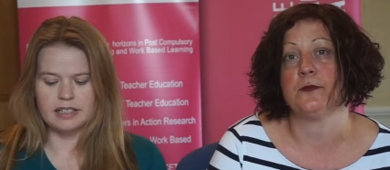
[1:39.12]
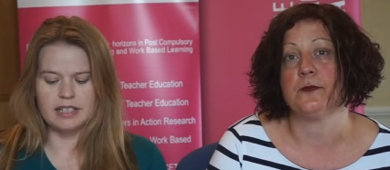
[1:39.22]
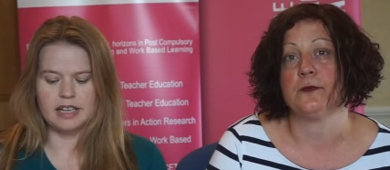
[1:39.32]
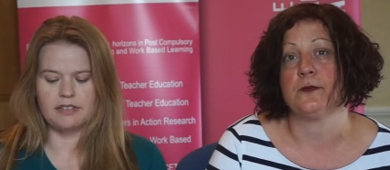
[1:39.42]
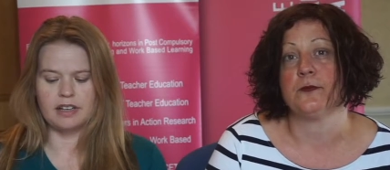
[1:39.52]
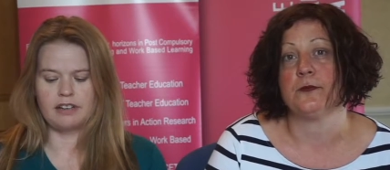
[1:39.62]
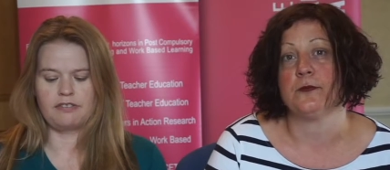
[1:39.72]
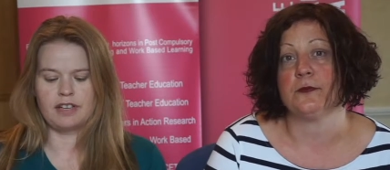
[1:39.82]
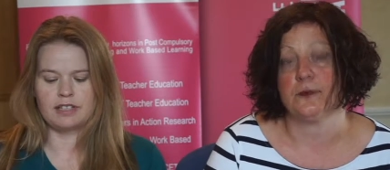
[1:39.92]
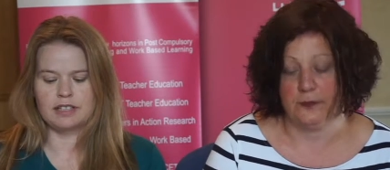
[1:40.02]
Speaker 1: and deliver
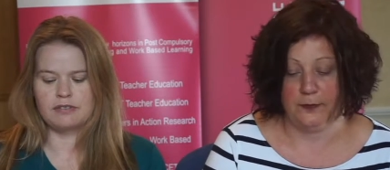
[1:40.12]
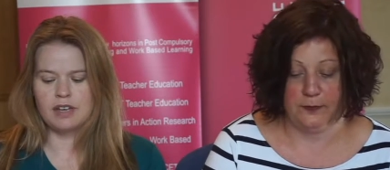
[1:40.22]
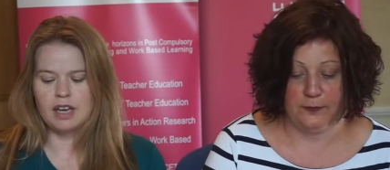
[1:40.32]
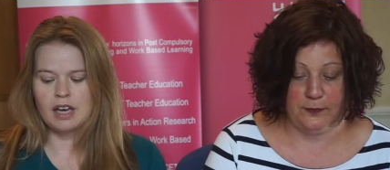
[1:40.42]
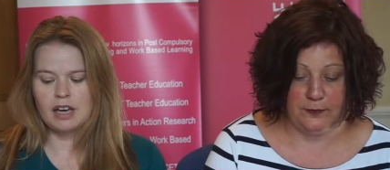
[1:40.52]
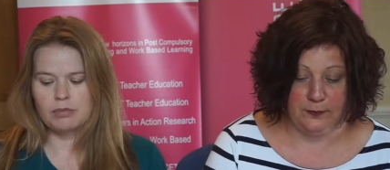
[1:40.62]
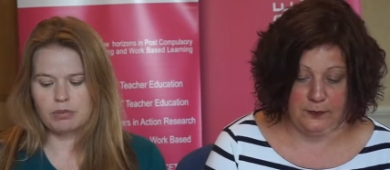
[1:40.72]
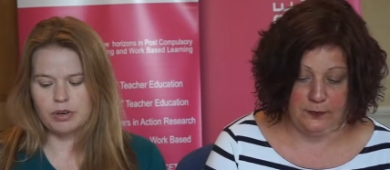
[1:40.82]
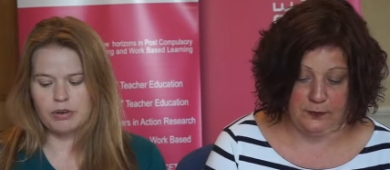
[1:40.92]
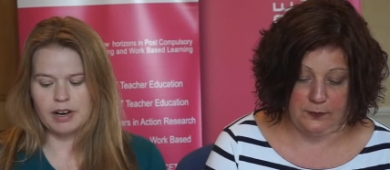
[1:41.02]
effective
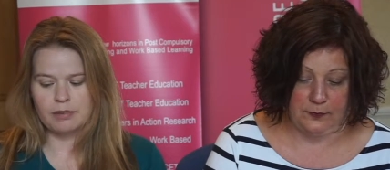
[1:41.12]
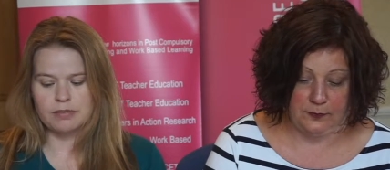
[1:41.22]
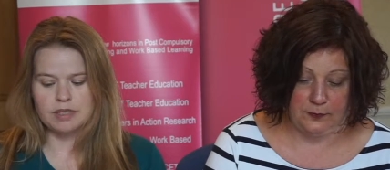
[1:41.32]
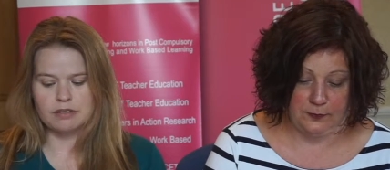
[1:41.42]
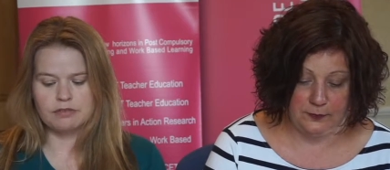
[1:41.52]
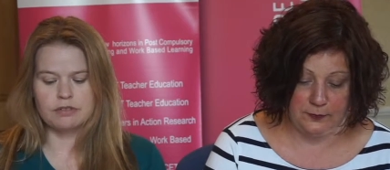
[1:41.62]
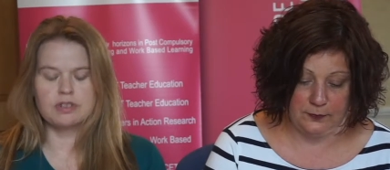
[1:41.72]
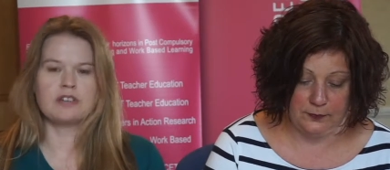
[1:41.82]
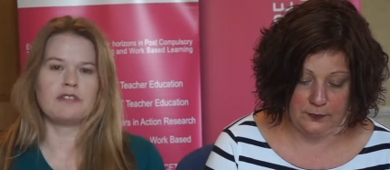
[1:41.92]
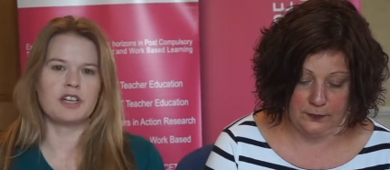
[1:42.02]
programmes
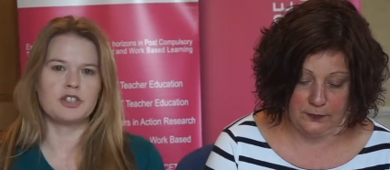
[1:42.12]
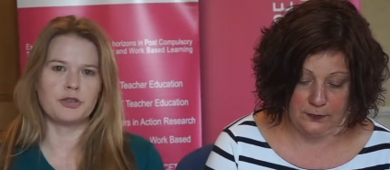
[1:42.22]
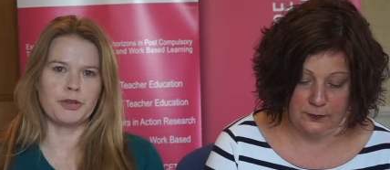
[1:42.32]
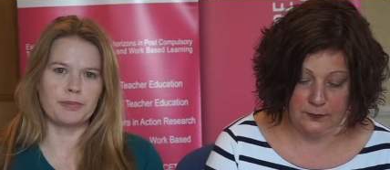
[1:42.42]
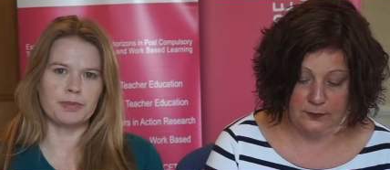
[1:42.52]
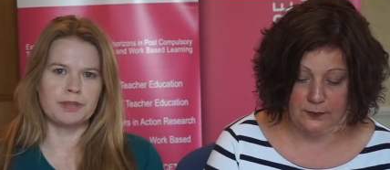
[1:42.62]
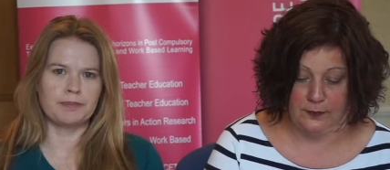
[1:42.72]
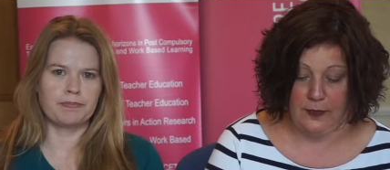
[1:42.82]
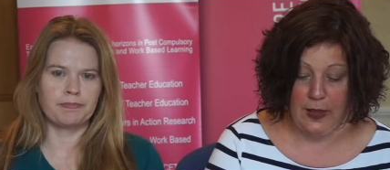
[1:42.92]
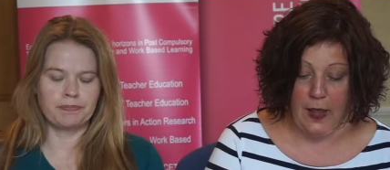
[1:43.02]
for diverse
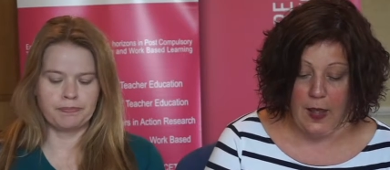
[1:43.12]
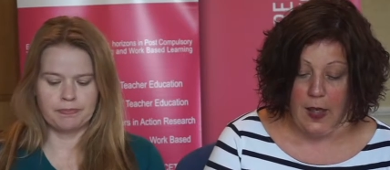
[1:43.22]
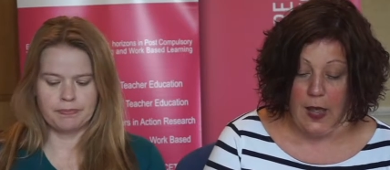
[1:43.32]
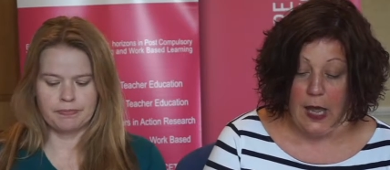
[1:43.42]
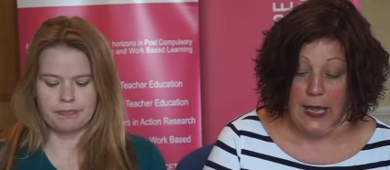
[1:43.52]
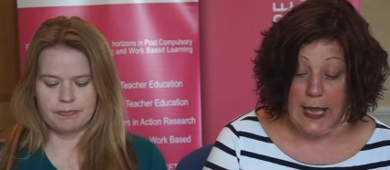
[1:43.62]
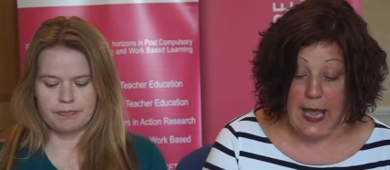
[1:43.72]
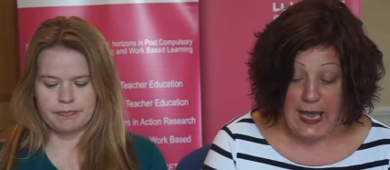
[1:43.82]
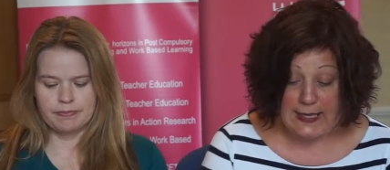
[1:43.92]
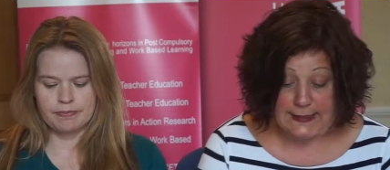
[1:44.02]
groups.
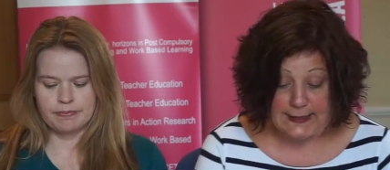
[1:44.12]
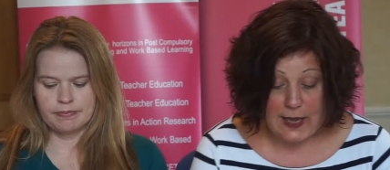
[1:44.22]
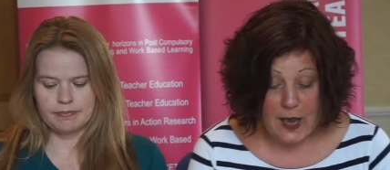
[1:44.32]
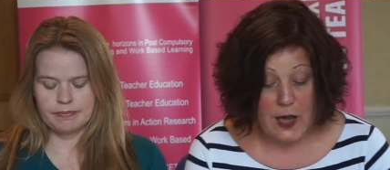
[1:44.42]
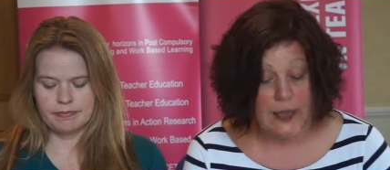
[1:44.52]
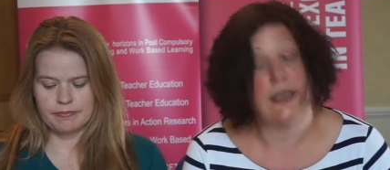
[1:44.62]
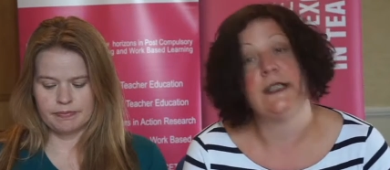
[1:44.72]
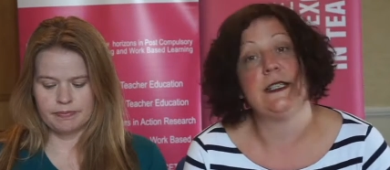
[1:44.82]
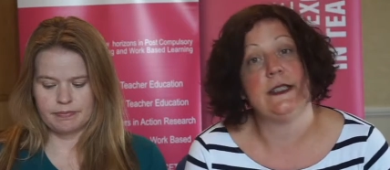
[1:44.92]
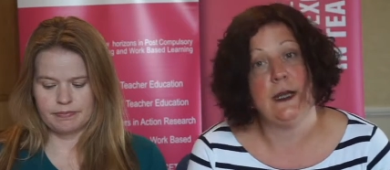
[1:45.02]
It has
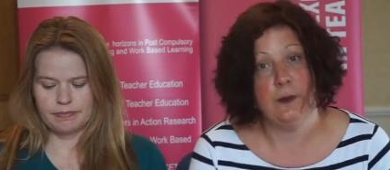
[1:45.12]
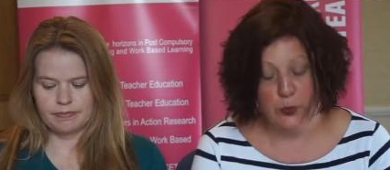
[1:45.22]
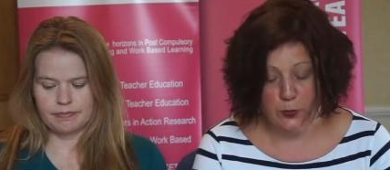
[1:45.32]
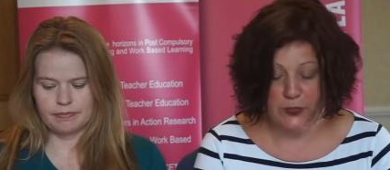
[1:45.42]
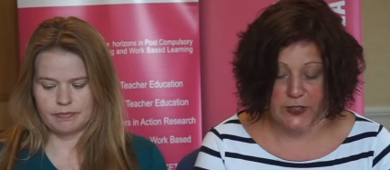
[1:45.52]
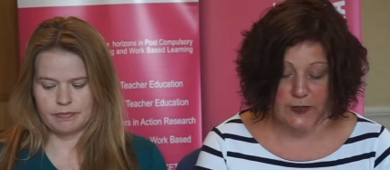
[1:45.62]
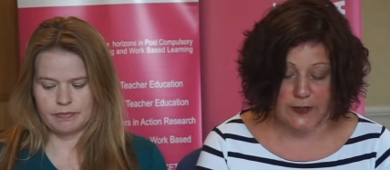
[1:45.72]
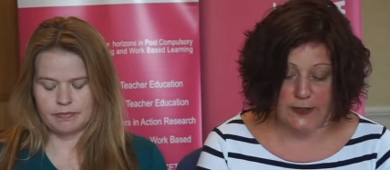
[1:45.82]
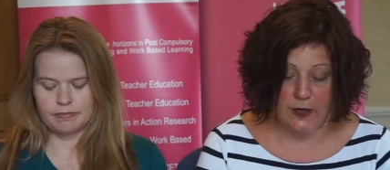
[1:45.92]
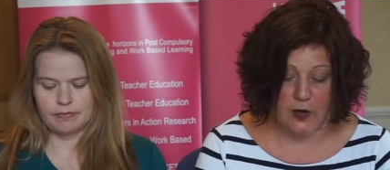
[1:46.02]
highlighted
Speaker 2: the
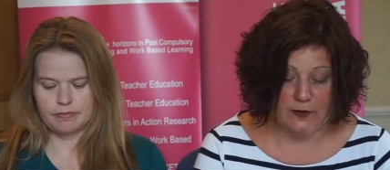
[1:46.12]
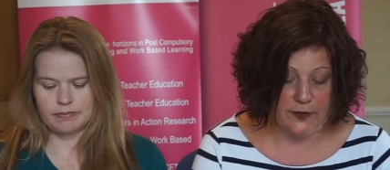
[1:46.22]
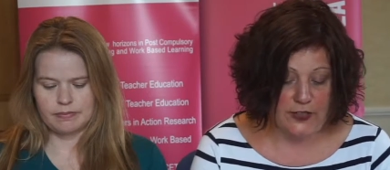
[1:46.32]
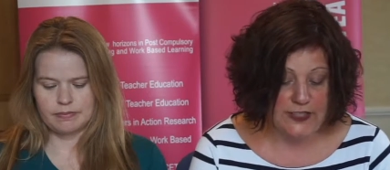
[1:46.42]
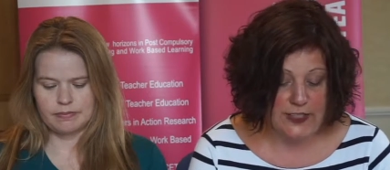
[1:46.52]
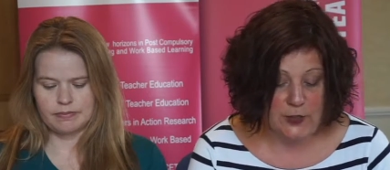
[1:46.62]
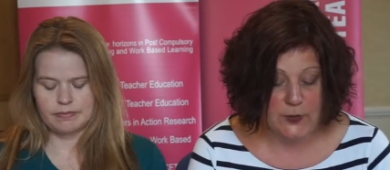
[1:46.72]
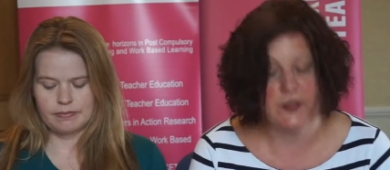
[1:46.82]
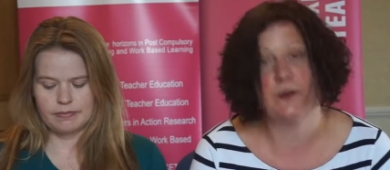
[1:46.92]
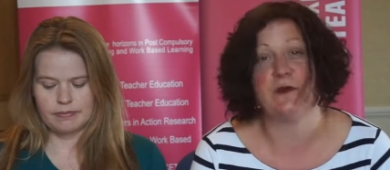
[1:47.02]
importance of
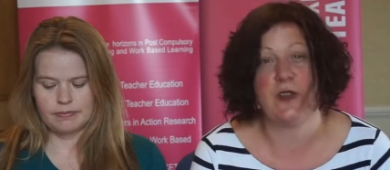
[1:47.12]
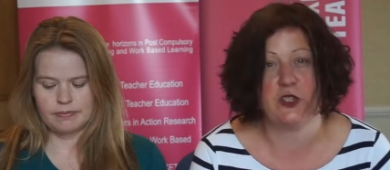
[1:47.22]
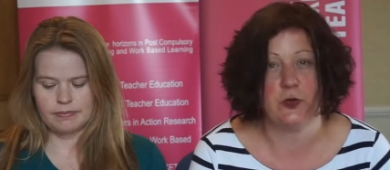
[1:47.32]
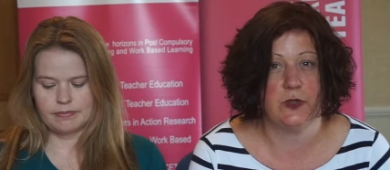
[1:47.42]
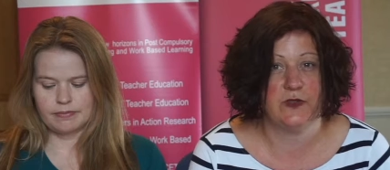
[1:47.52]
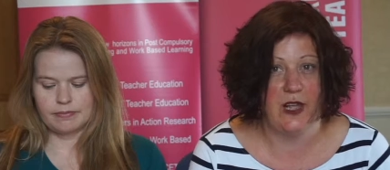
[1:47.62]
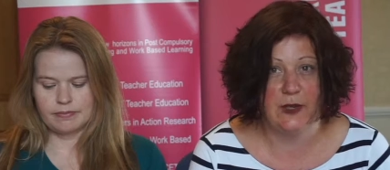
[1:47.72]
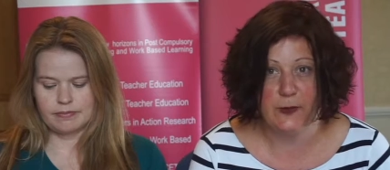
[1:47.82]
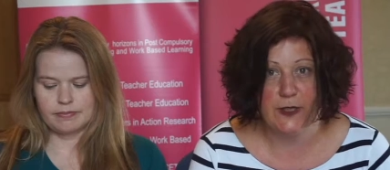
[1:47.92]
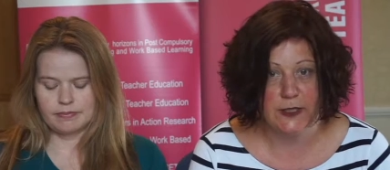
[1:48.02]
continuous professional
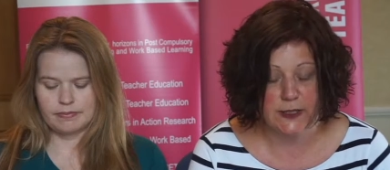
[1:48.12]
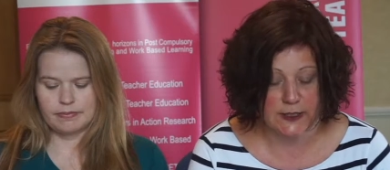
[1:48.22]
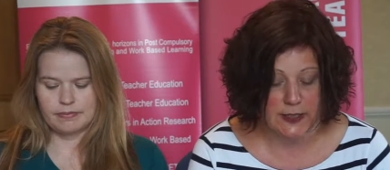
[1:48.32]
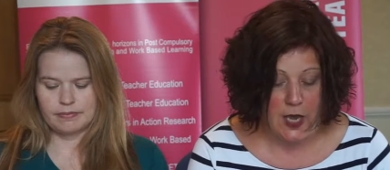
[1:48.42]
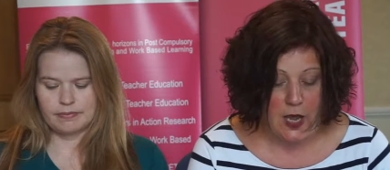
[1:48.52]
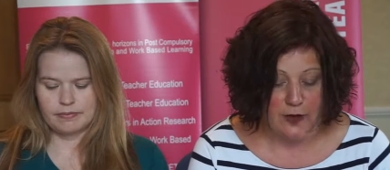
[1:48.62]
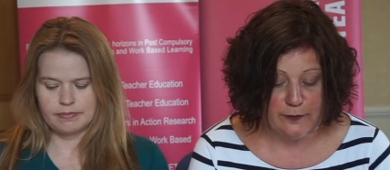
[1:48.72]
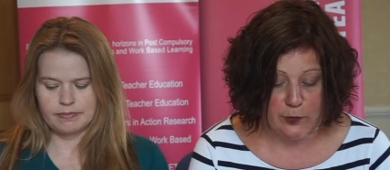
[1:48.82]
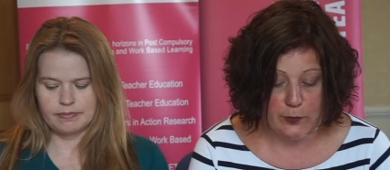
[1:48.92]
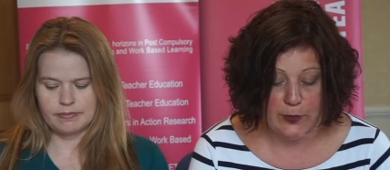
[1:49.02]
development
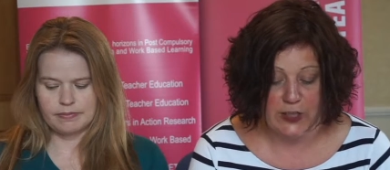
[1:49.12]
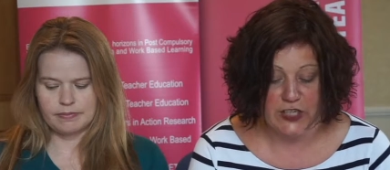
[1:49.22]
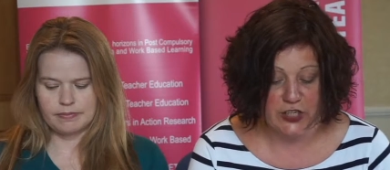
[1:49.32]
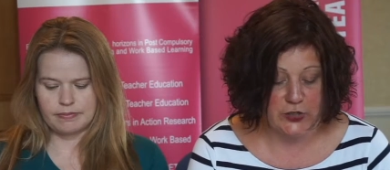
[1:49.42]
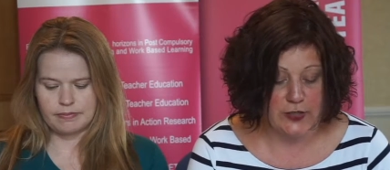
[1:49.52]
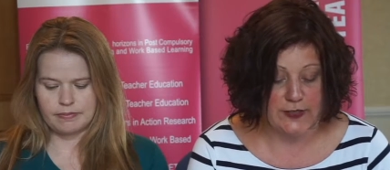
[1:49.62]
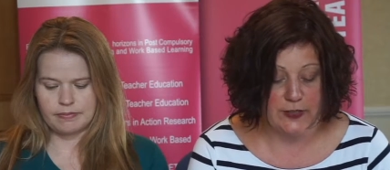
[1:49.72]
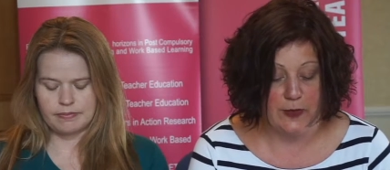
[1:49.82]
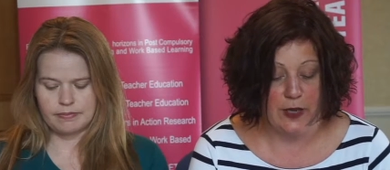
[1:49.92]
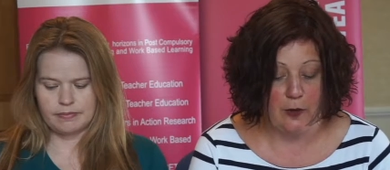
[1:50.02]
for
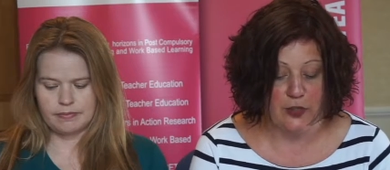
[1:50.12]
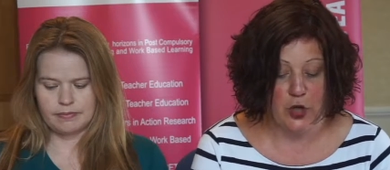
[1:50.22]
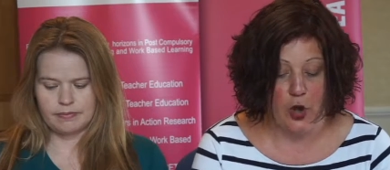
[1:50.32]
practitioners to encourage